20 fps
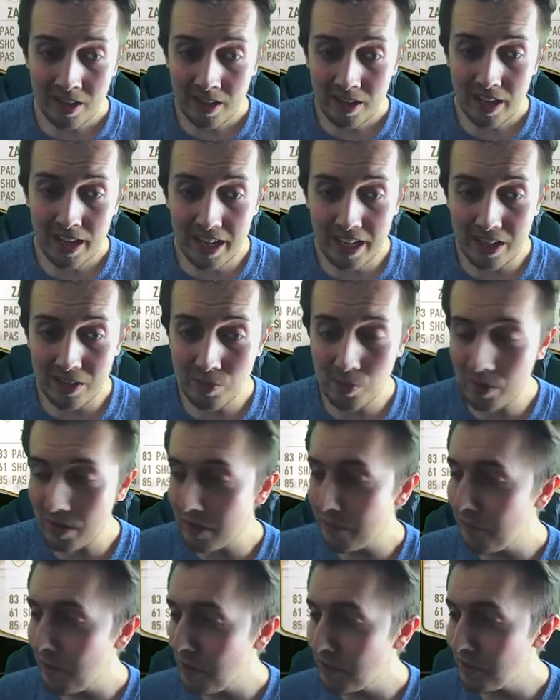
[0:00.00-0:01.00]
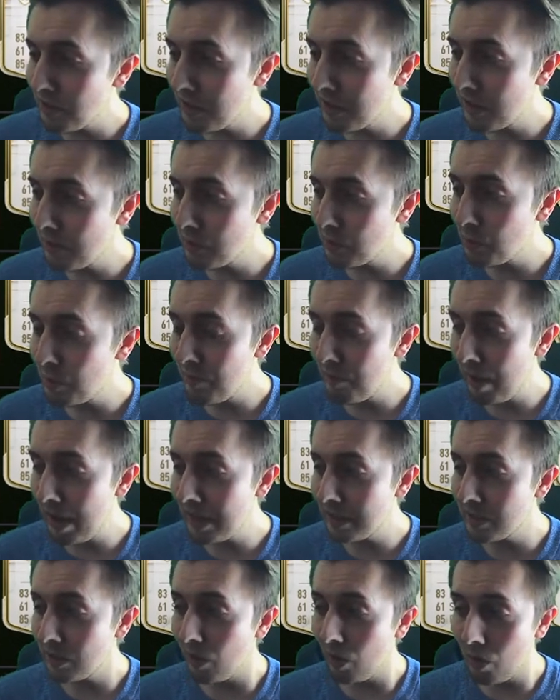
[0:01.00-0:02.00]
it is one of the first icons we
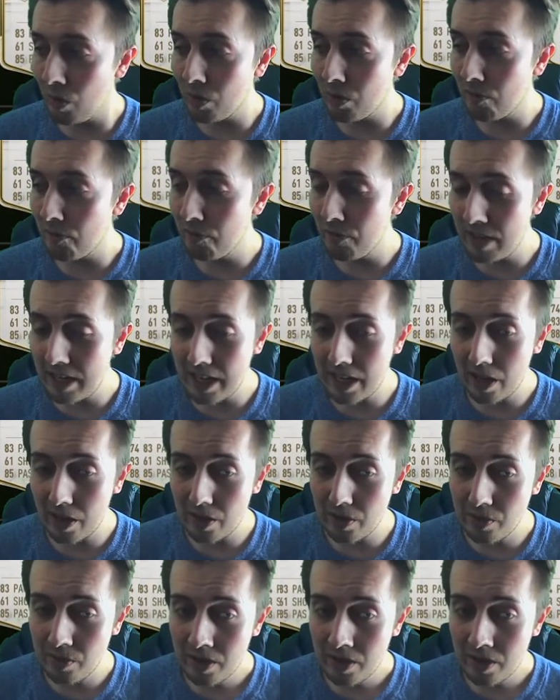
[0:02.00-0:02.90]
packed on video,